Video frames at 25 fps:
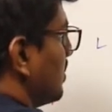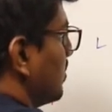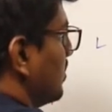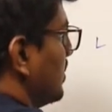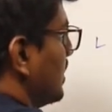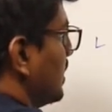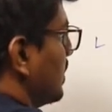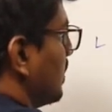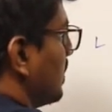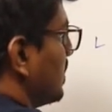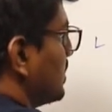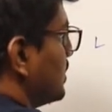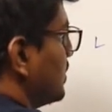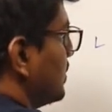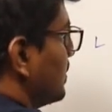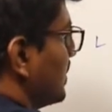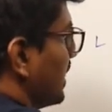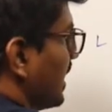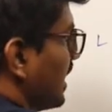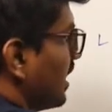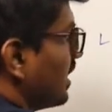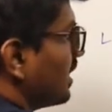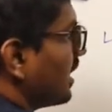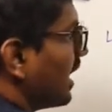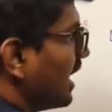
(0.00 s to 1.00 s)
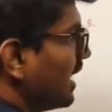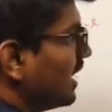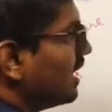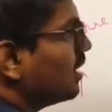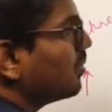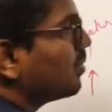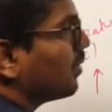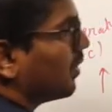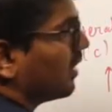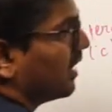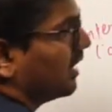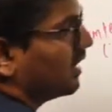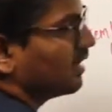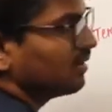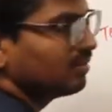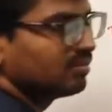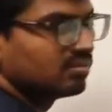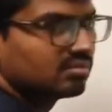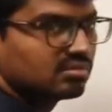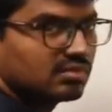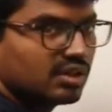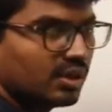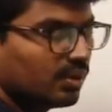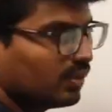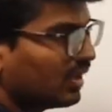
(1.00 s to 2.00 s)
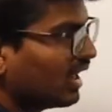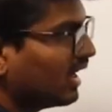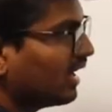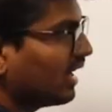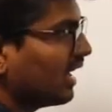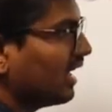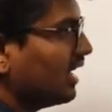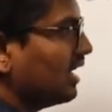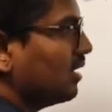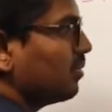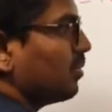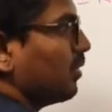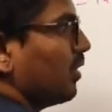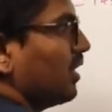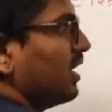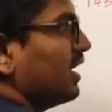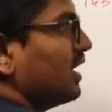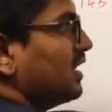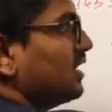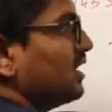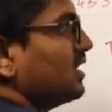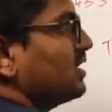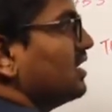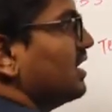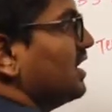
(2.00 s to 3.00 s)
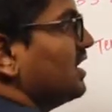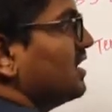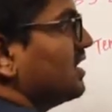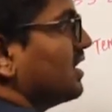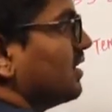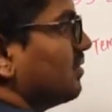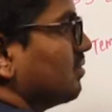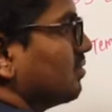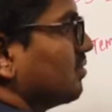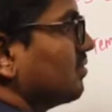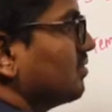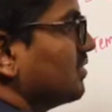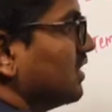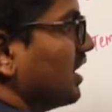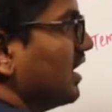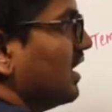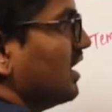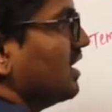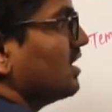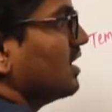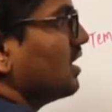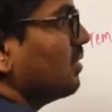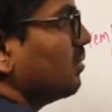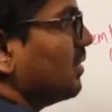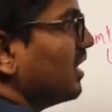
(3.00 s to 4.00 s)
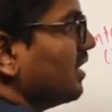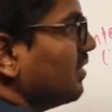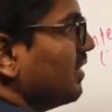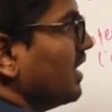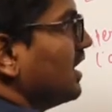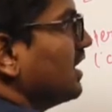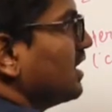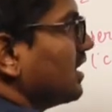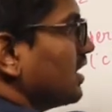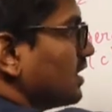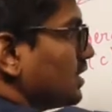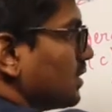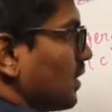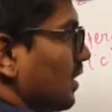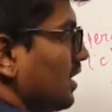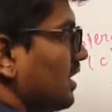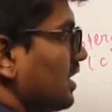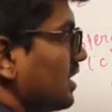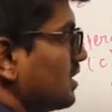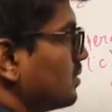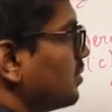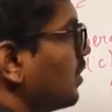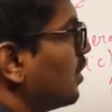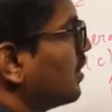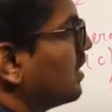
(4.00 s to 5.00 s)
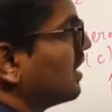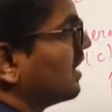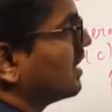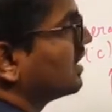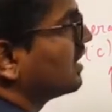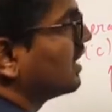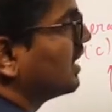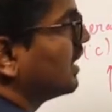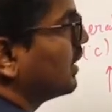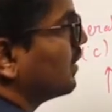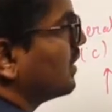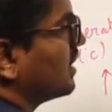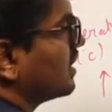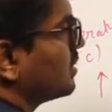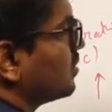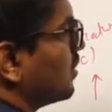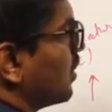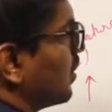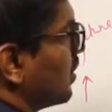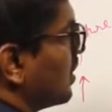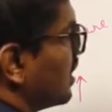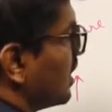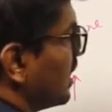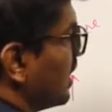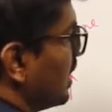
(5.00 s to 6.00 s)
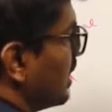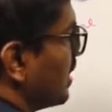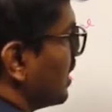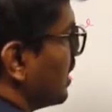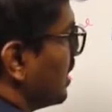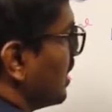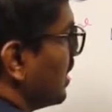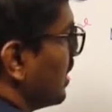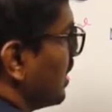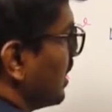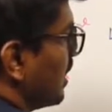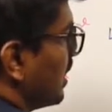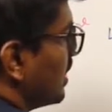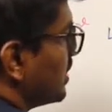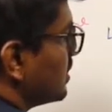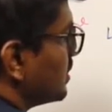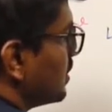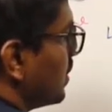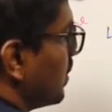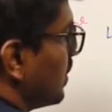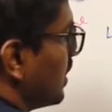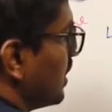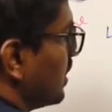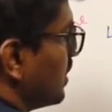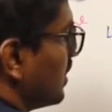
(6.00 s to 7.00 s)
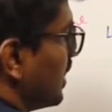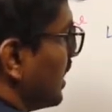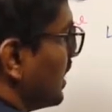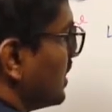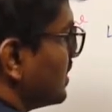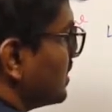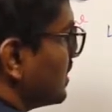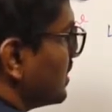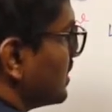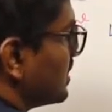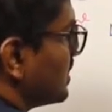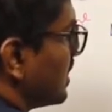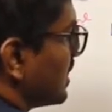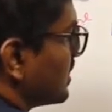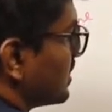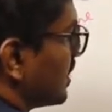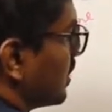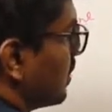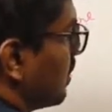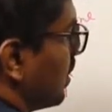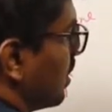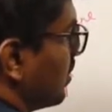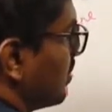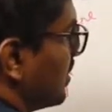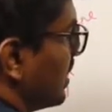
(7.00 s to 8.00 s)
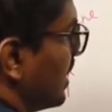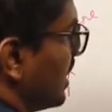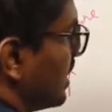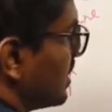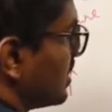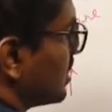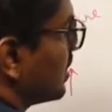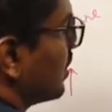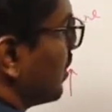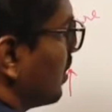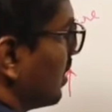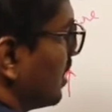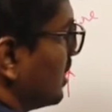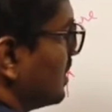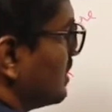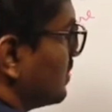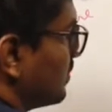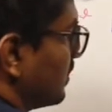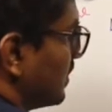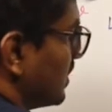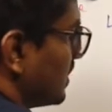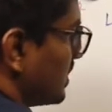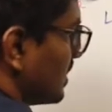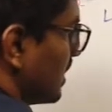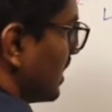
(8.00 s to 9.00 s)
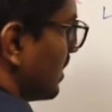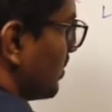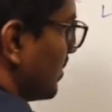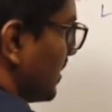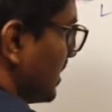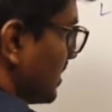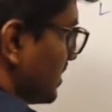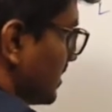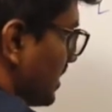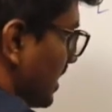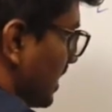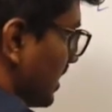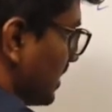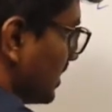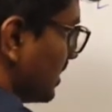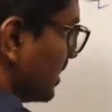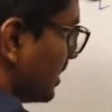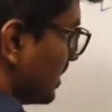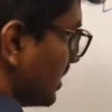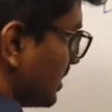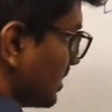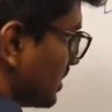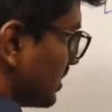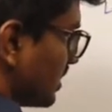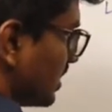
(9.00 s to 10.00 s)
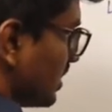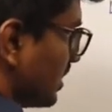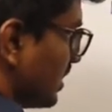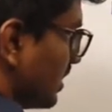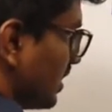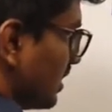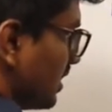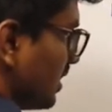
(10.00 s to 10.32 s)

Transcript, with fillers: Because you take any point in this region, the region between the solidus boundary and the liquidus boundary, it is going to exist as a combination, or else first let me state this.